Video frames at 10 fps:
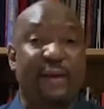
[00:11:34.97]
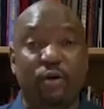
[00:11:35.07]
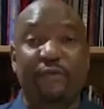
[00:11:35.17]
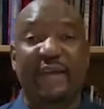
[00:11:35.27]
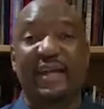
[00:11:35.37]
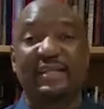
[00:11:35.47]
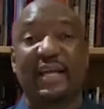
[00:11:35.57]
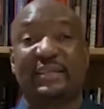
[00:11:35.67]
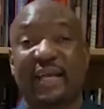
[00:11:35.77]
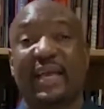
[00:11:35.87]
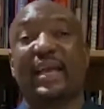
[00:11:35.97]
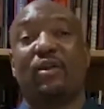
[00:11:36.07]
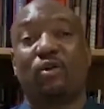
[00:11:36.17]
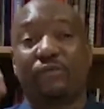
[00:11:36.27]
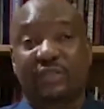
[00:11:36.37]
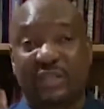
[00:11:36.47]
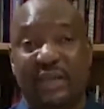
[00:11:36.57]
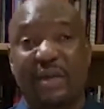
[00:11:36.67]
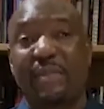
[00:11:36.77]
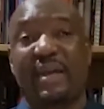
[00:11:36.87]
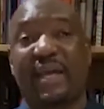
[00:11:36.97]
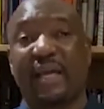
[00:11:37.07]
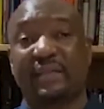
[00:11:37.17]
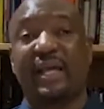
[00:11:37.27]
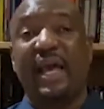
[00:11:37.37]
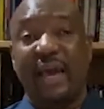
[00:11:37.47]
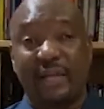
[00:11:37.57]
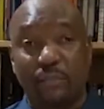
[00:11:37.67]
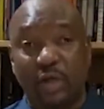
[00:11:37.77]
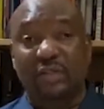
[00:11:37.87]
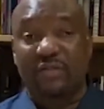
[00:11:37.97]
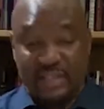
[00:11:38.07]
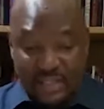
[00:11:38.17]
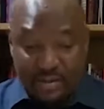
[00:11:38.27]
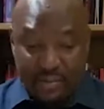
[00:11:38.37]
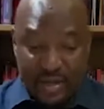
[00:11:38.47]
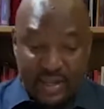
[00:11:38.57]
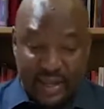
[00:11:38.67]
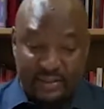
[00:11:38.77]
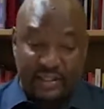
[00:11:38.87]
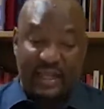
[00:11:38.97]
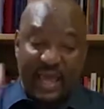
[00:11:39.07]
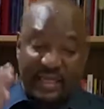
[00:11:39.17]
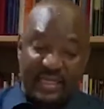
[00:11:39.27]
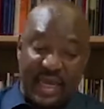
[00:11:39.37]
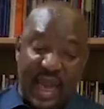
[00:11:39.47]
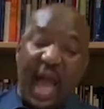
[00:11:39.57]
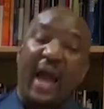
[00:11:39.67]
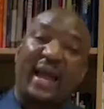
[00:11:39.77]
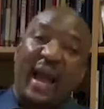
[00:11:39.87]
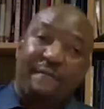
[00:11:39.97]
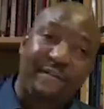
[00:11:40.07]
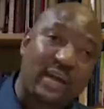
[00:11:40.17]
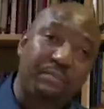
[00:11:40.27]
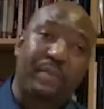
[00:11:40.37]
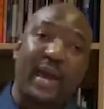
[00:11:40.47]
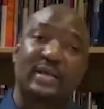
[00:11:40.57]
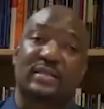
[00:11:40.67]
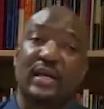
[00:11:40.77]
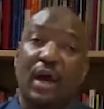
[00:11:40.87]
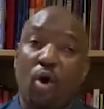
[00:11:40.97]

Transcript: A lot of ladies are taking a lot of slimming medication, and most of these slimming medications, they are caffeine based,